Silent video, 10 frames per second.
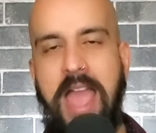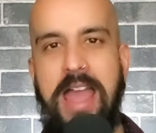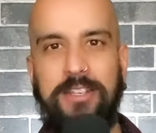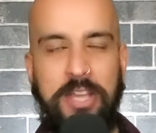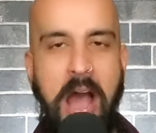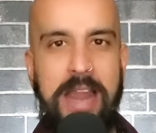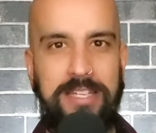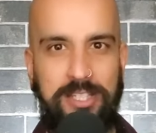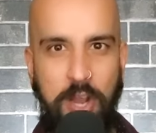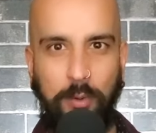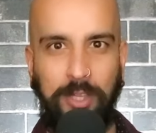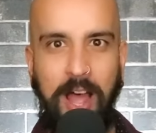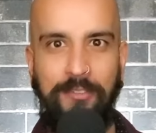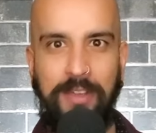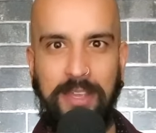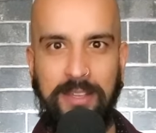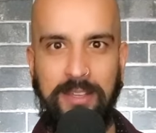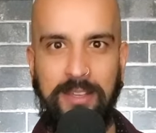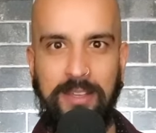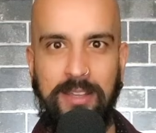And God is so loving
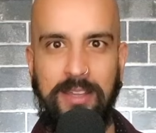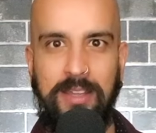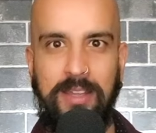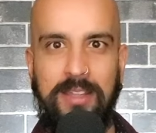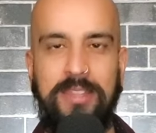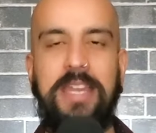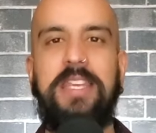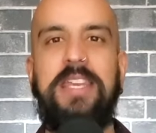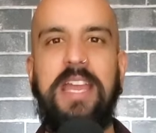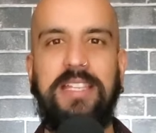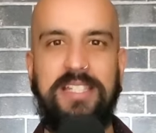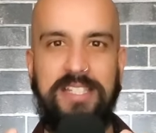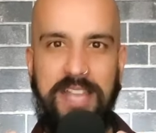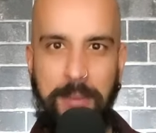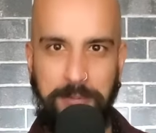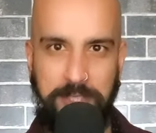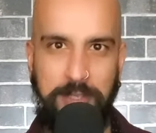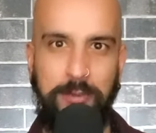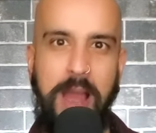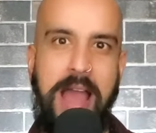that He accepts
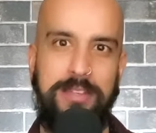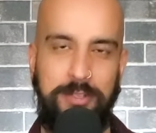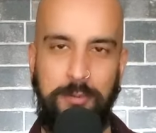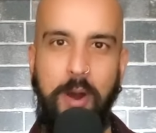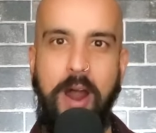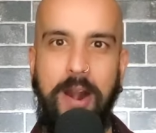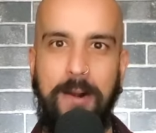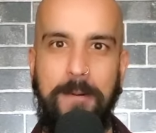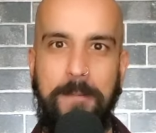you as you are